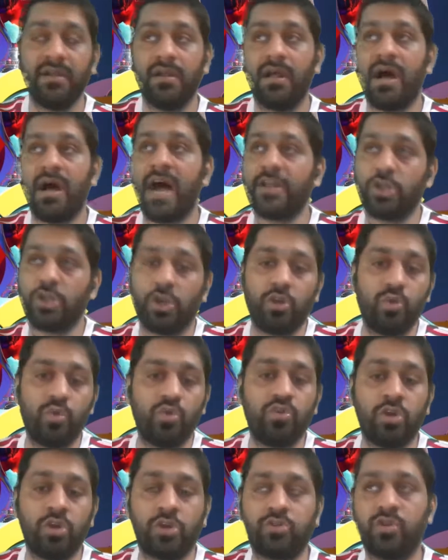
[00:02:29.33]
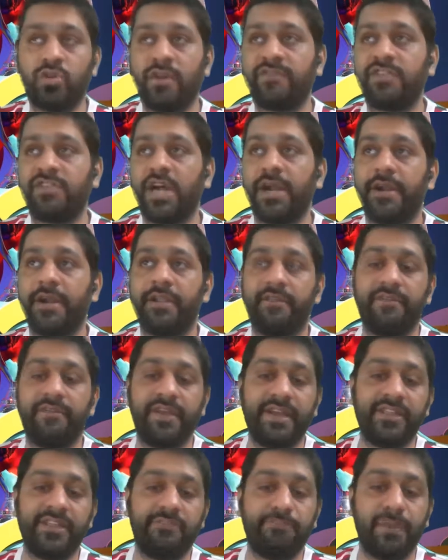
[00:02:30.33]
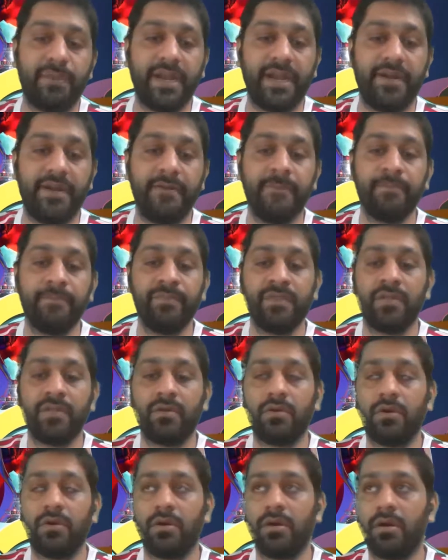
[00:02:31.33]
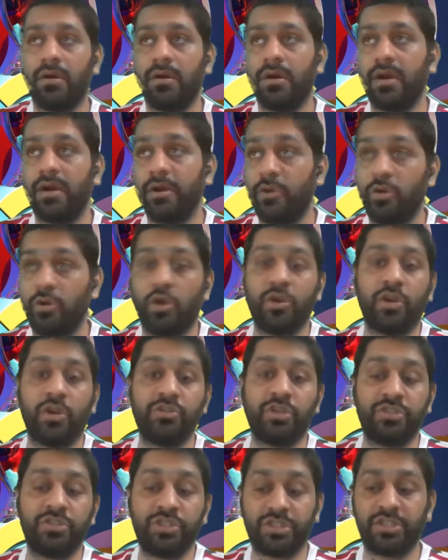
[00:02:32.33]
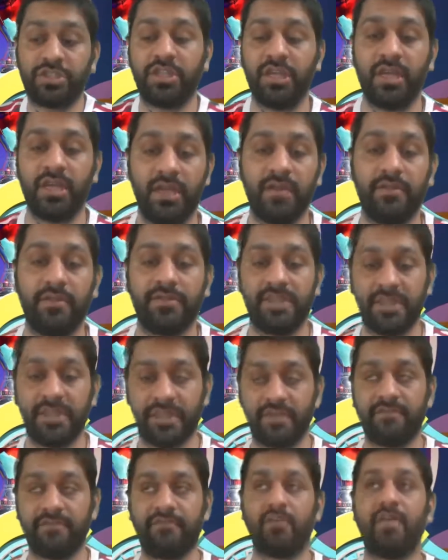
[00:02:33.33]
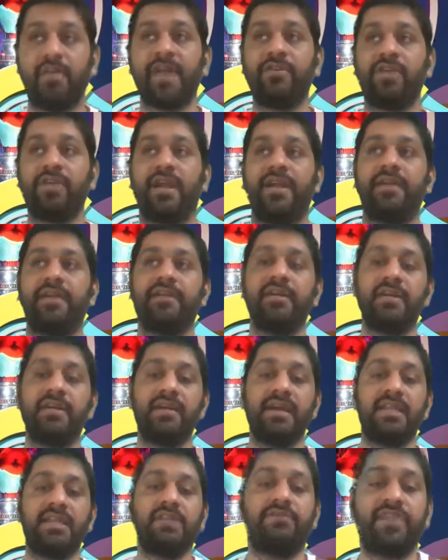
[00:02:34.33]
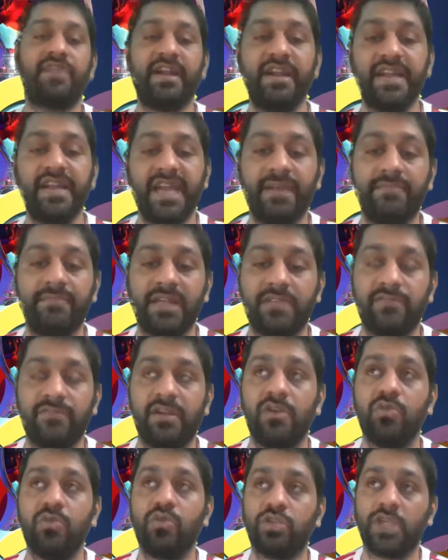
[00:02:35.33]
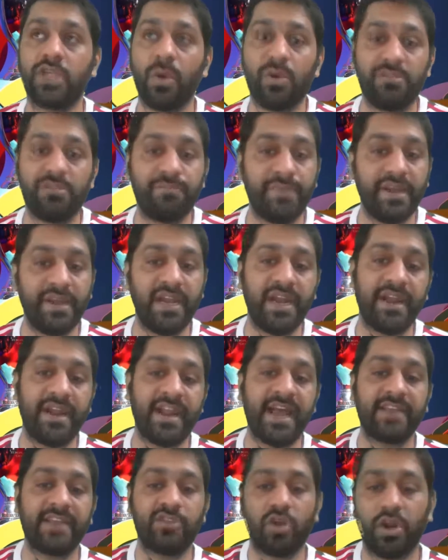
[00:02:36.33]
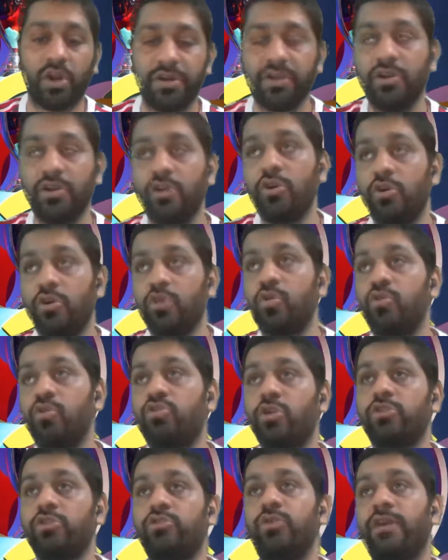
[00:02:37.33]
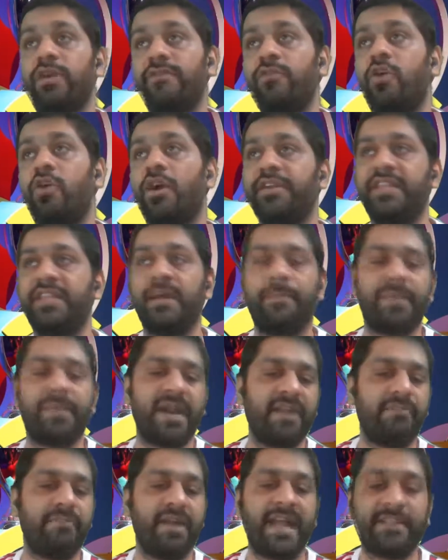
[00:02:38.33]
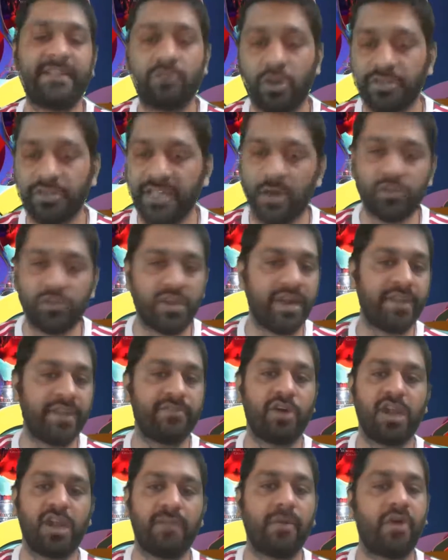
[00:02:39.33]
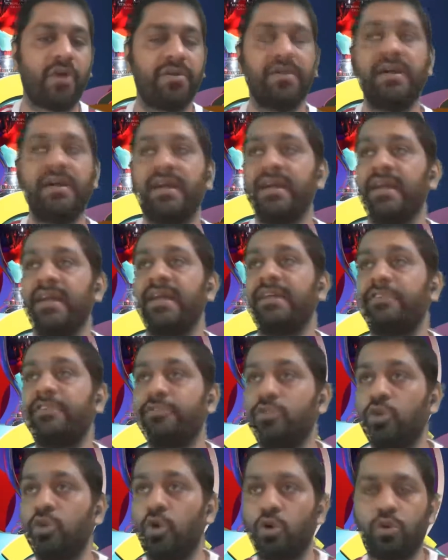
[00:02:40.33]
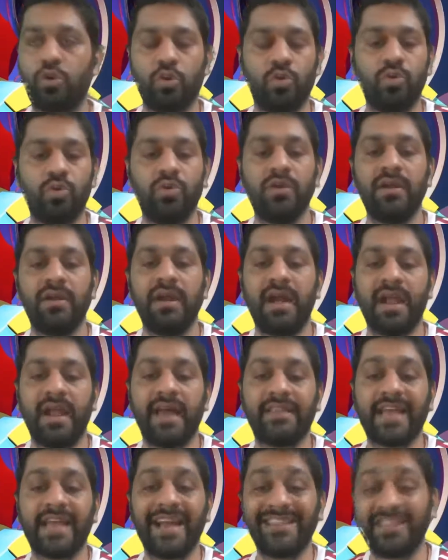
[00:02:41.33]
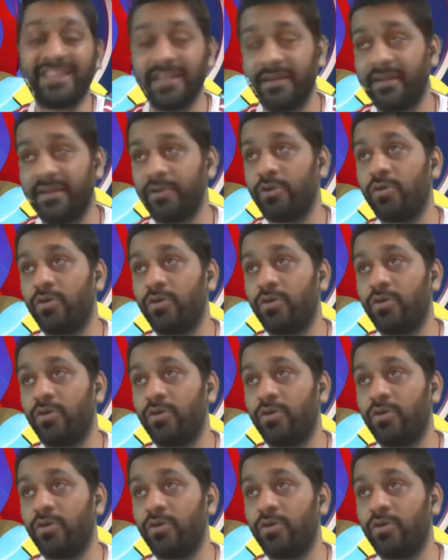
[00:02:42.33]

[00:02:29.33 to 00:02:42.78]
I thought Luke Shaw should have started the way he's played. Not just the season for Man United, in the friendly games as well. Luke Shaw was brilliant, and I thought Luke Shaw should have got the upper end, but that's what Southgate is all about. He has no clue, and I think